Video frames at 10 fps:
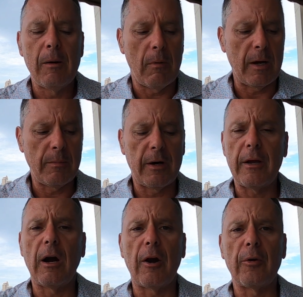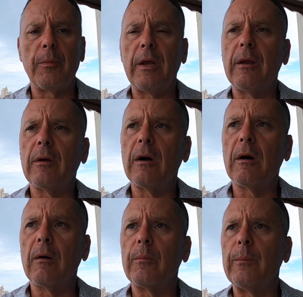MindBody hired me.
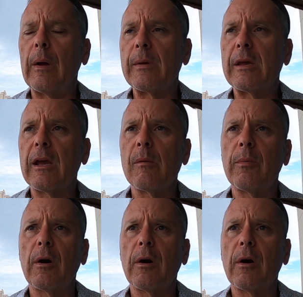Uh, I became